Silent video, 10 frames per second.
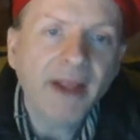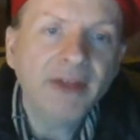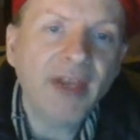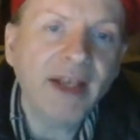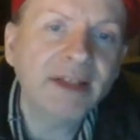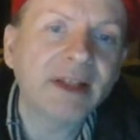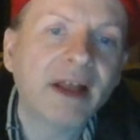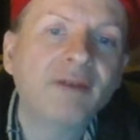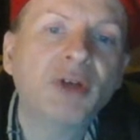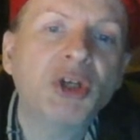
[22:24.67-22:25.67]
Tainted
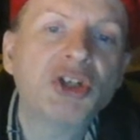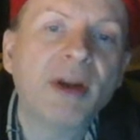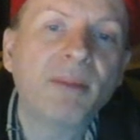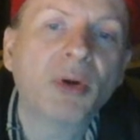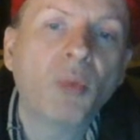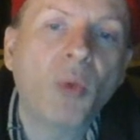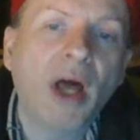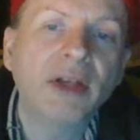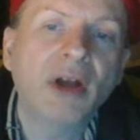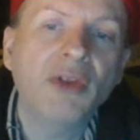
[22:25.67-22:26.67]
Love reached number
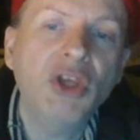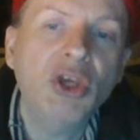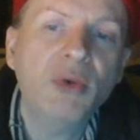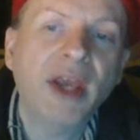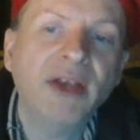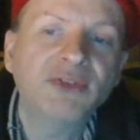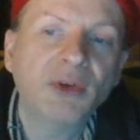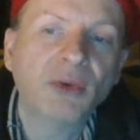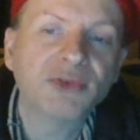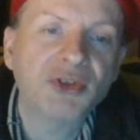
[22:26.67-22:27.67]
one on the UK
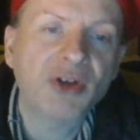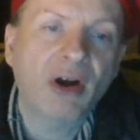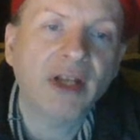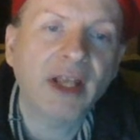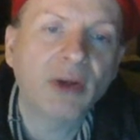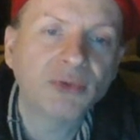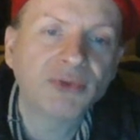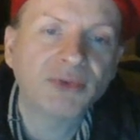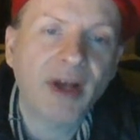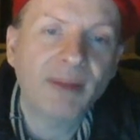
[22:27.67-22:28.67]
singles chart and
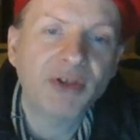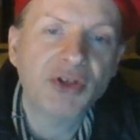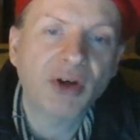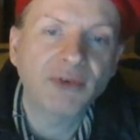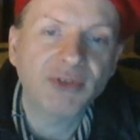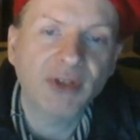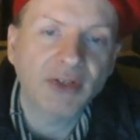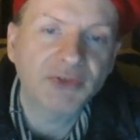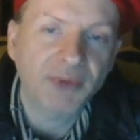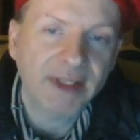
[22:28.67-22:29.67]
also topped the charts in
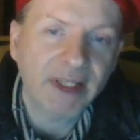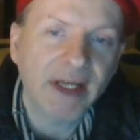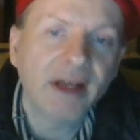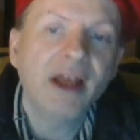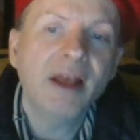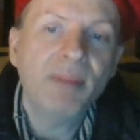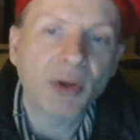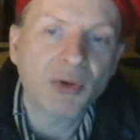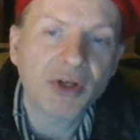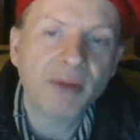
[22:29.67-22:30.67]
Australia,
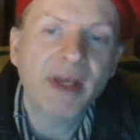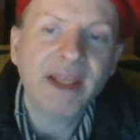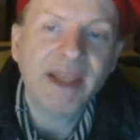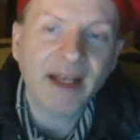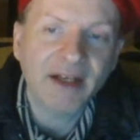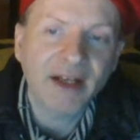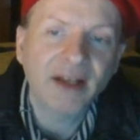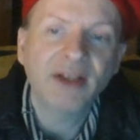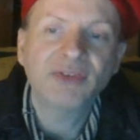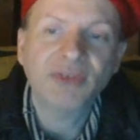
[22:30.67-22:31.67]
Belgium,
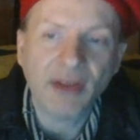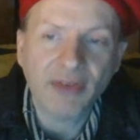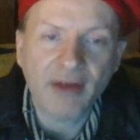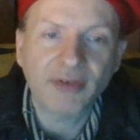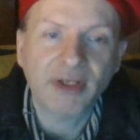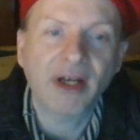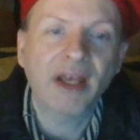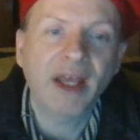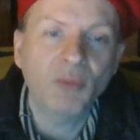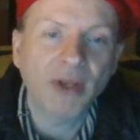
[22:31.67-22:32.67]
Canada, South Africa,
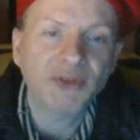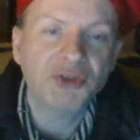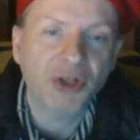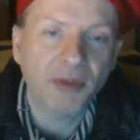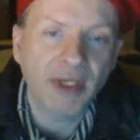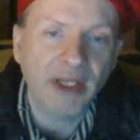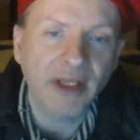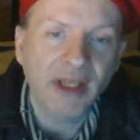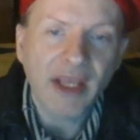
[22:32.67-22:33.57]
and West Germany.